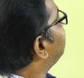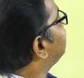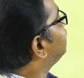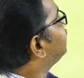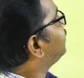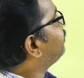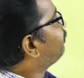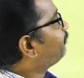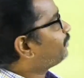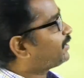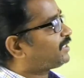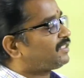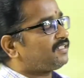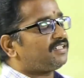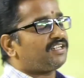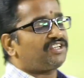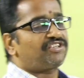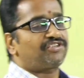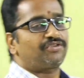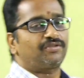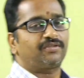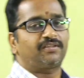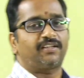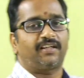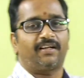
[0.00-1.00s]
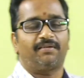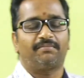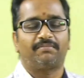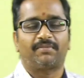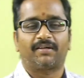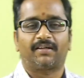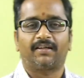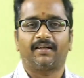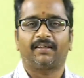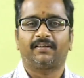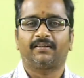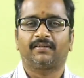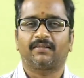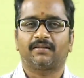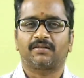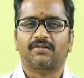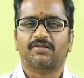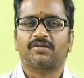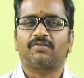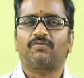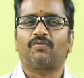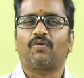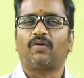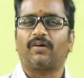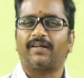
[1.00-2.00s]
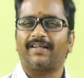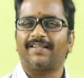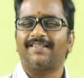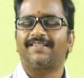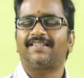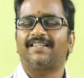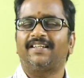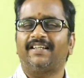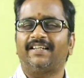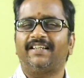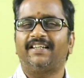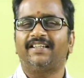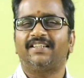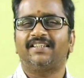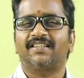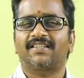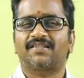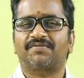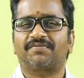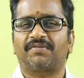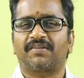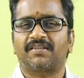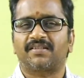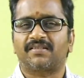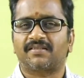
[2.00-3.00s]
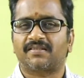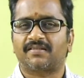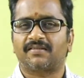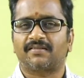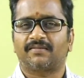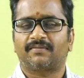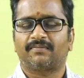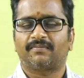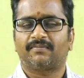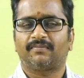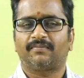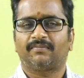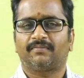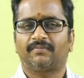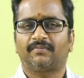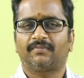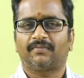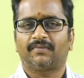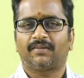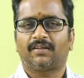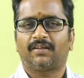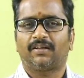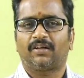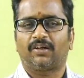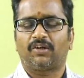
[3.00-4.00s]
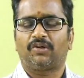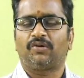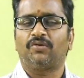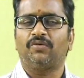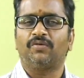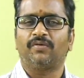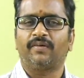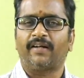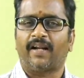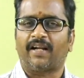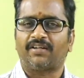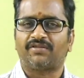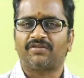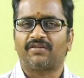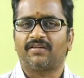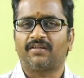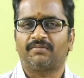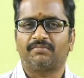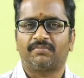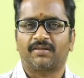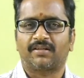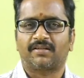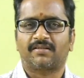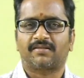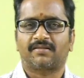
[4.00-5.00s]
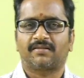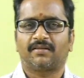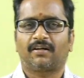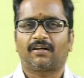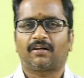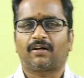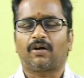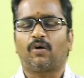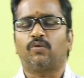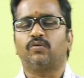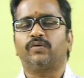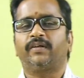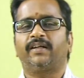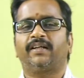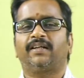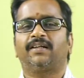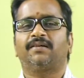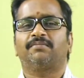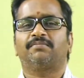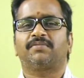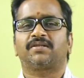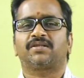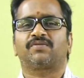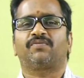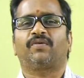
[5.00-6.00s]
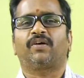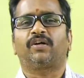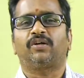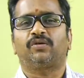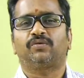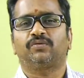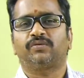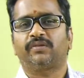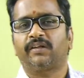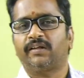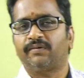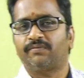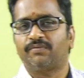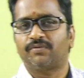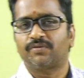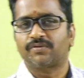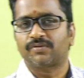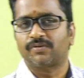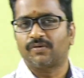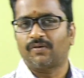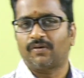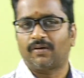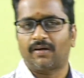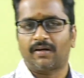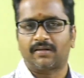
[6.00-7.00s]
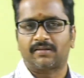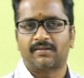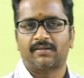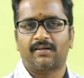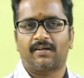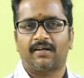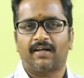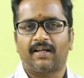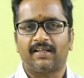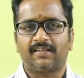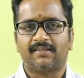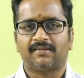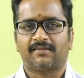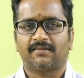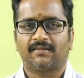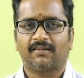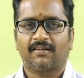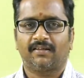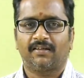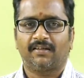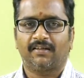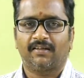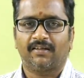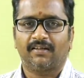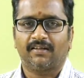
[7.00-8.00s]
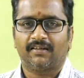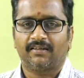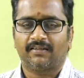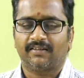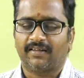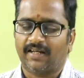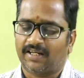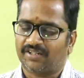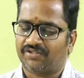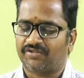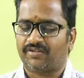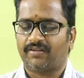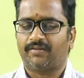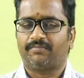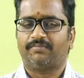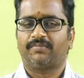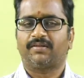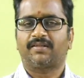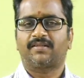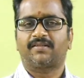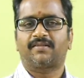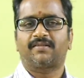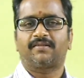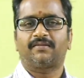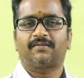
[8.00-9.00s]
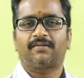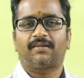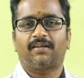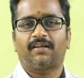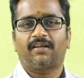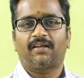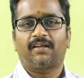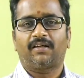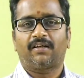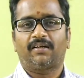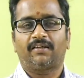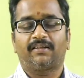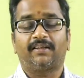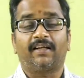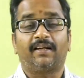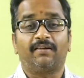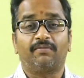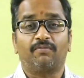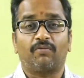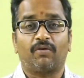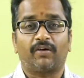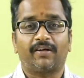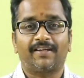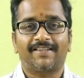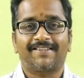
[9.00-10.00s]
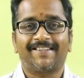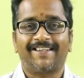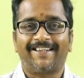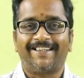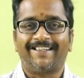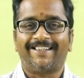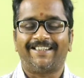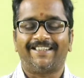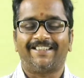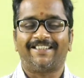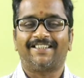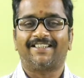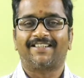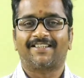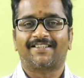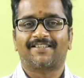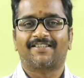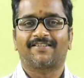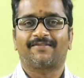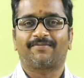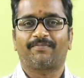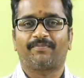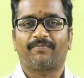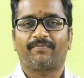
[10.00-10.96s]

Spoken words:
its representation on the number line. So what is in integers first? You know natural numbers. Counting numbers 1, 2, 3, 4 so on are called as natural numbers. Then what is in integers?